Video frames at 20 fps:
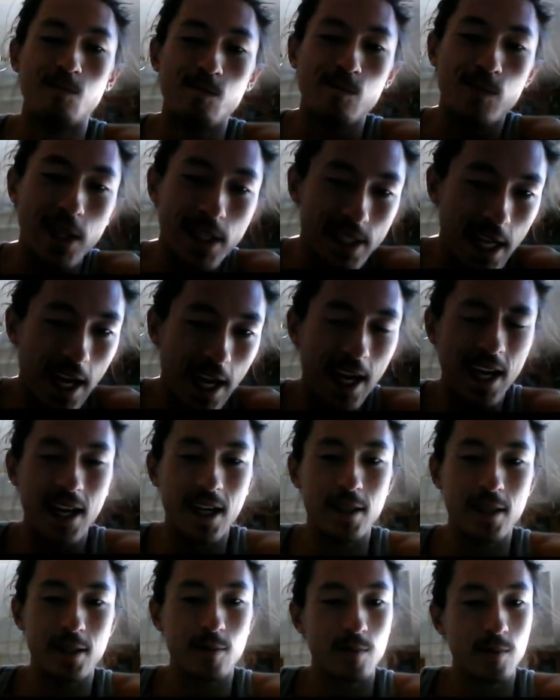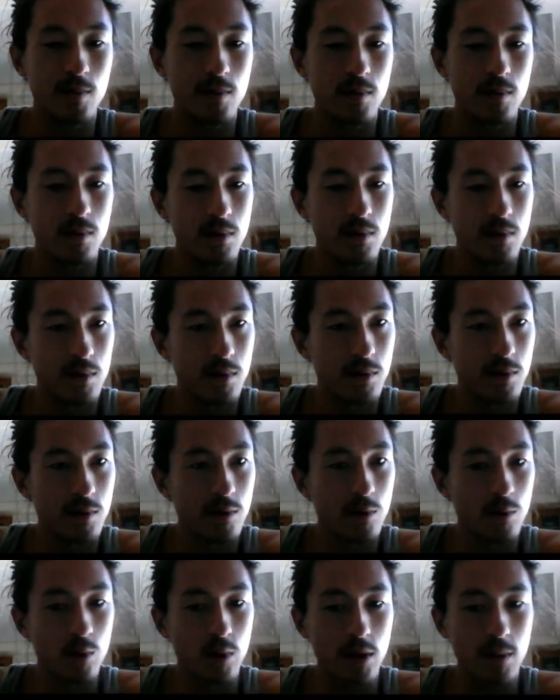This hand
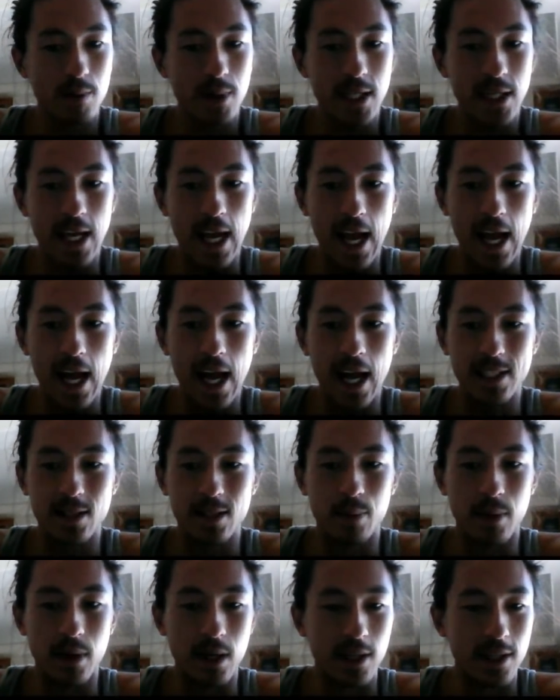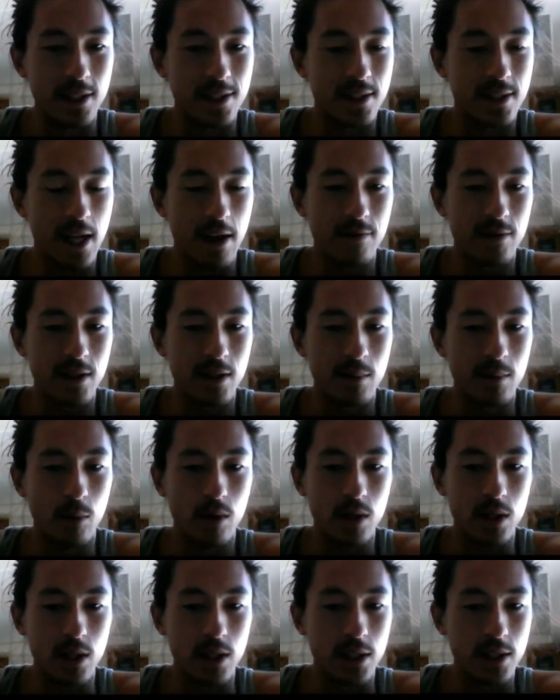would be gas, but it's definitely a
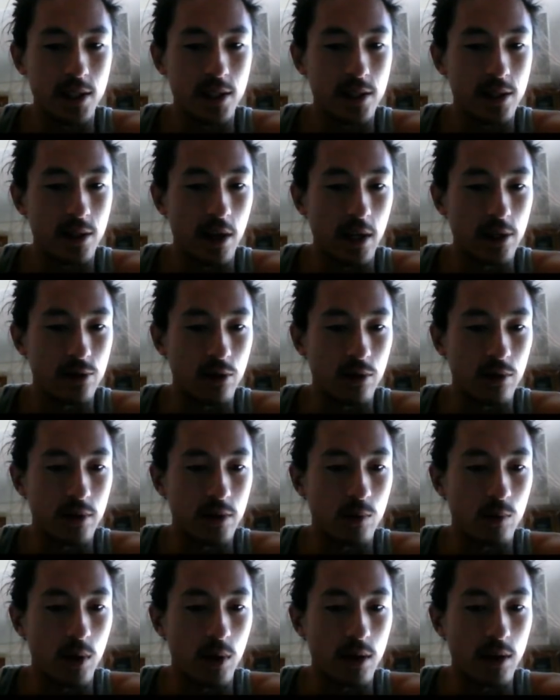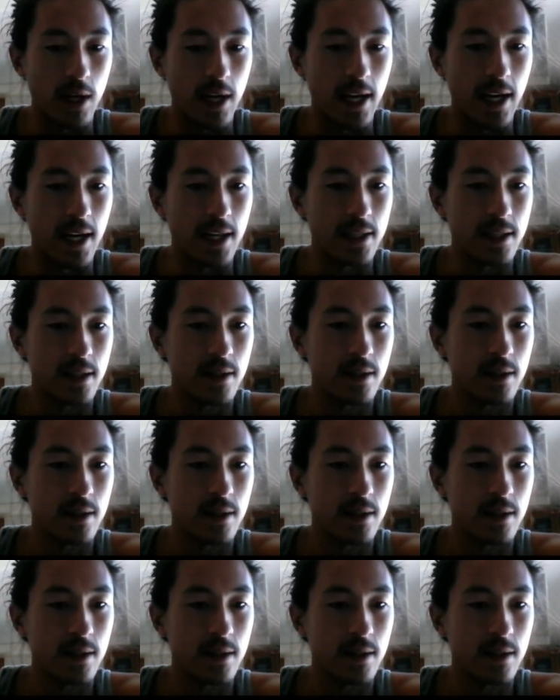mulligan because it has only 1 land.